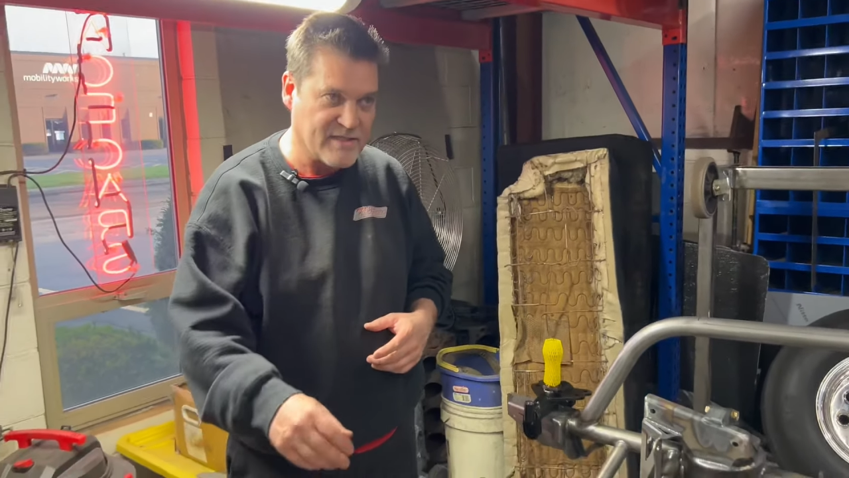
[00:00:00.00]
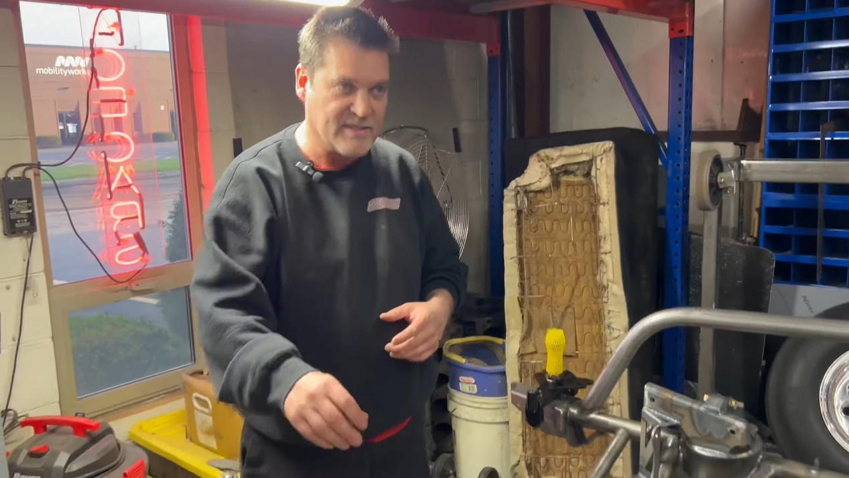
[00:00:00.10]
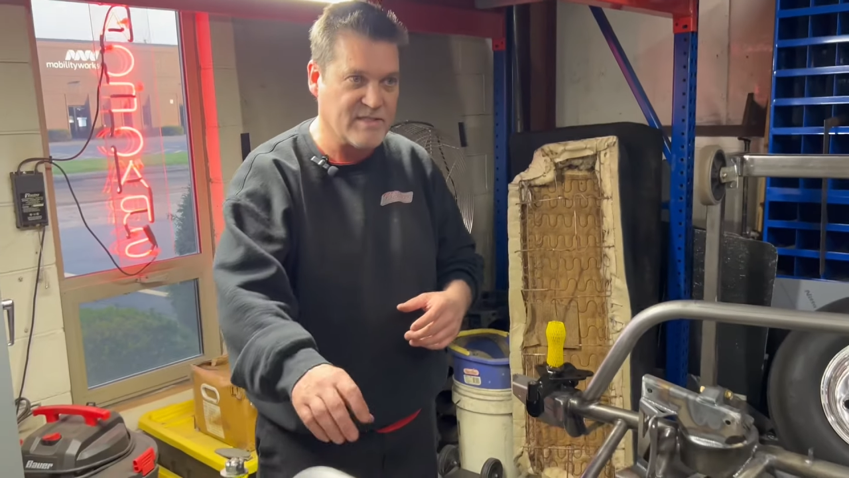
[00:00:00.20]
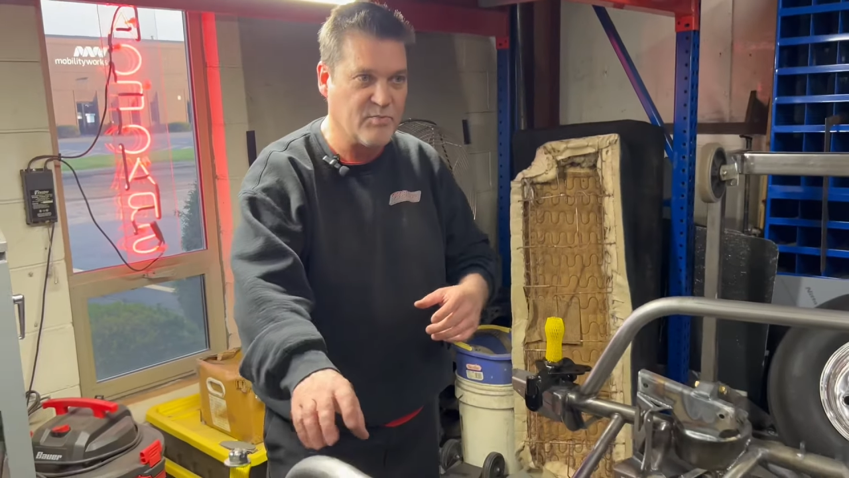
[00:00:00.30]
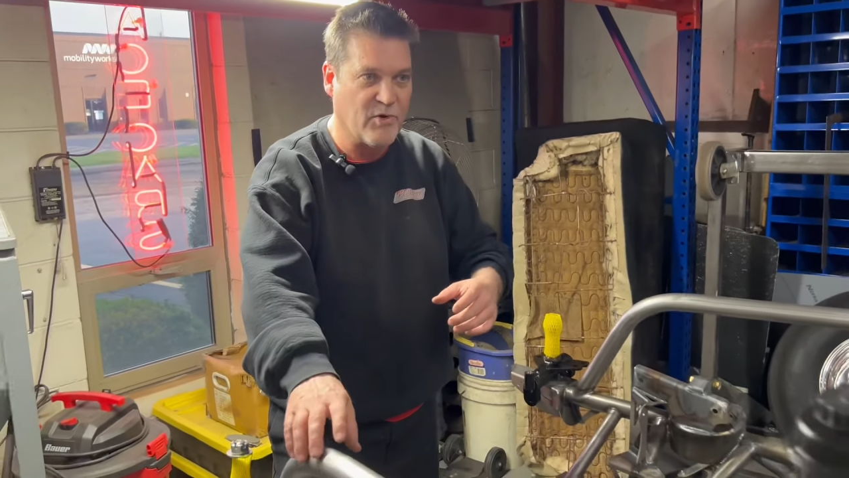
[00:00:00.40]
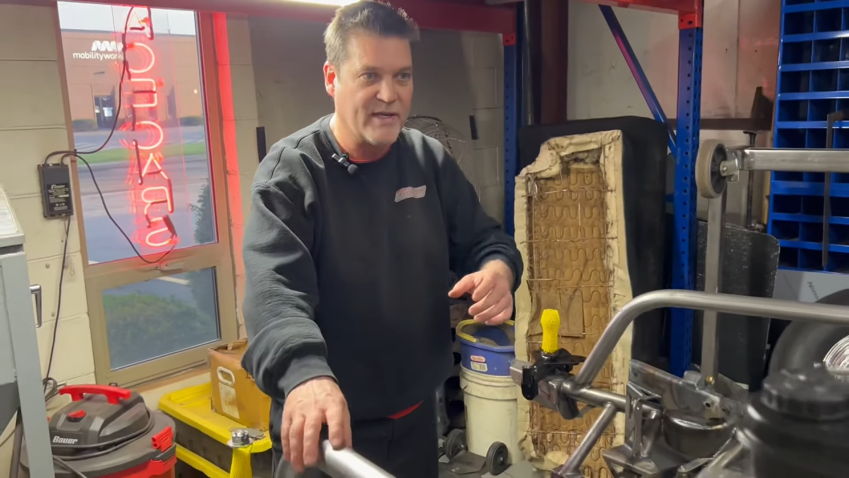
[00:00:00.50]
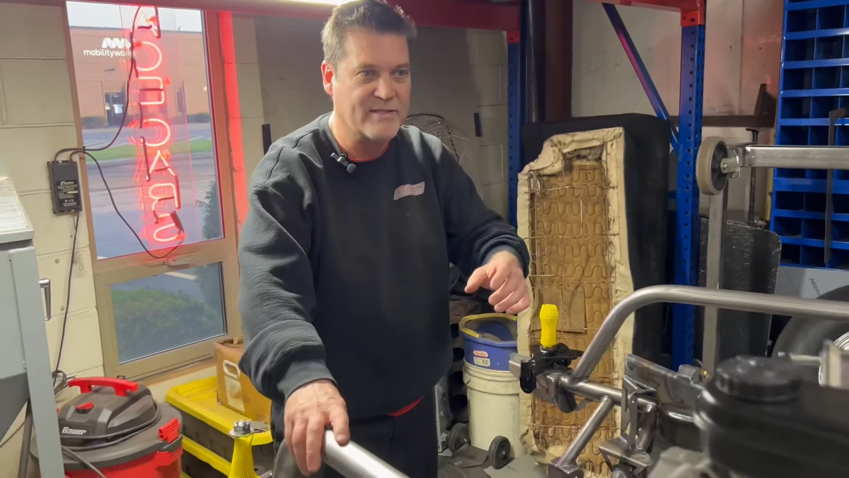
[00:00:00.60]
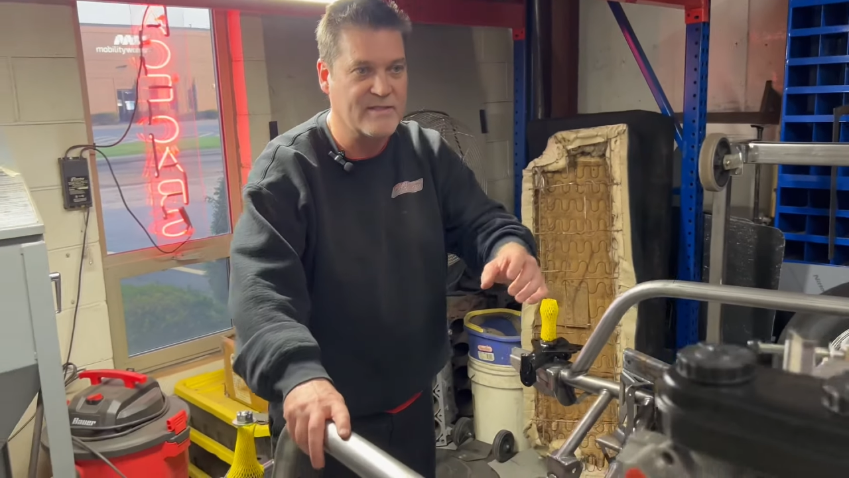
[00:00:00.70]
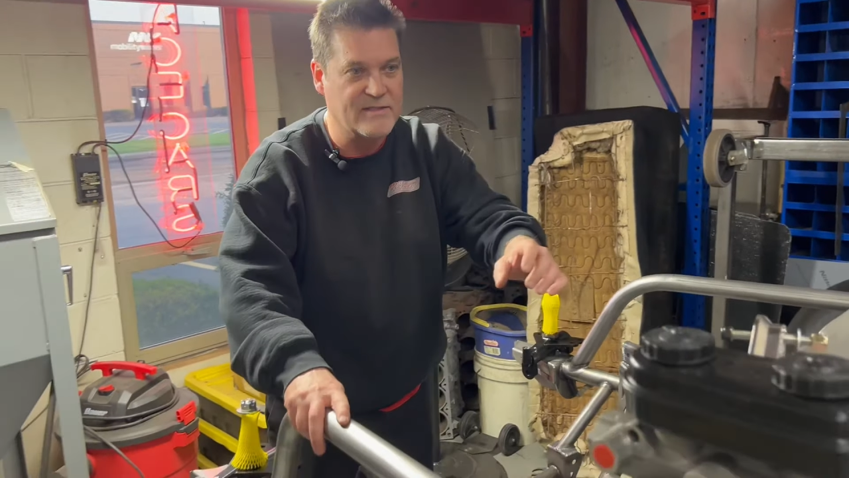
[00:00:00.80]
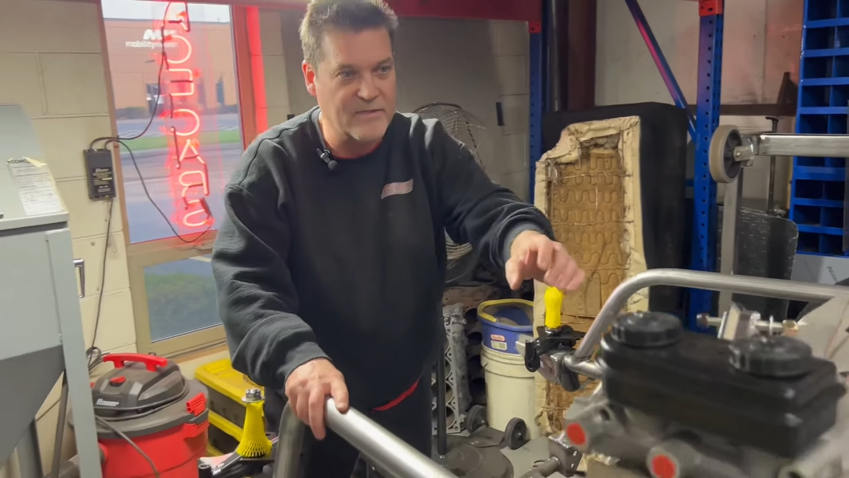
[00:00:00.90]
is this brake
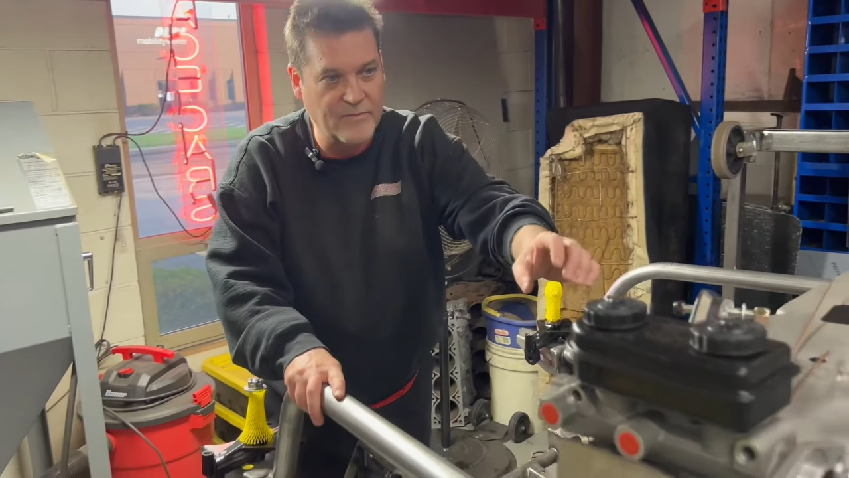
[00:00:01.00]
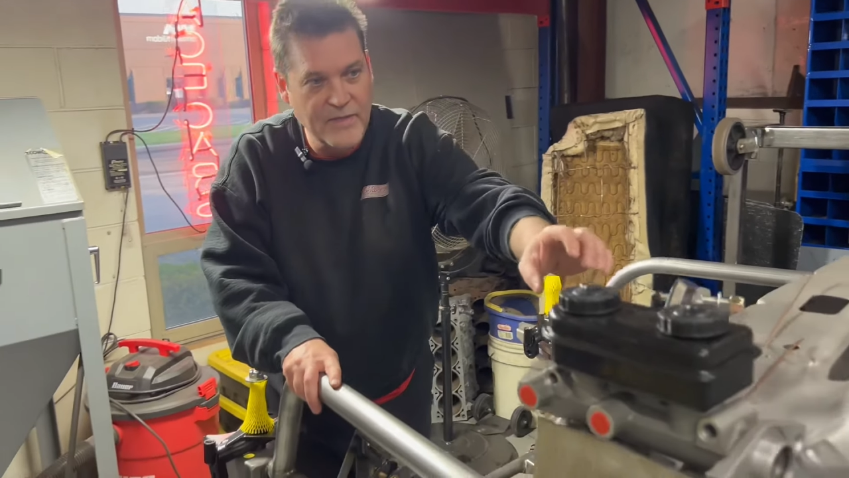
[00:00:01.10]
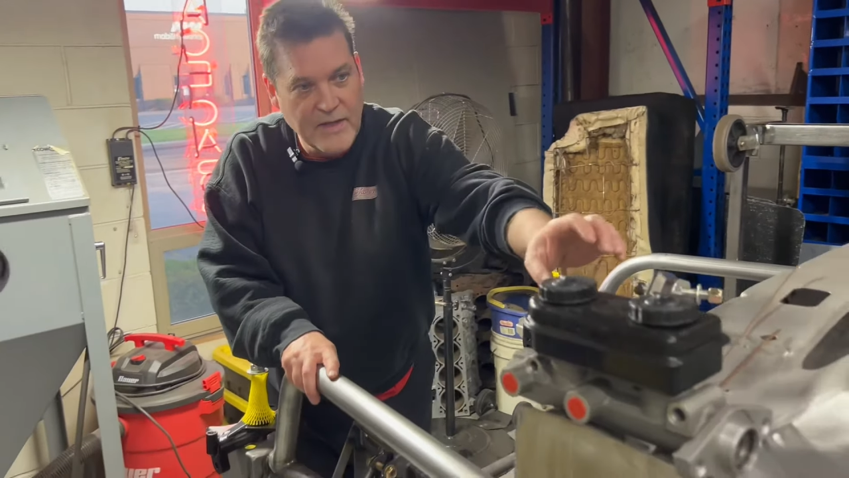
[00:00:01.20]
system,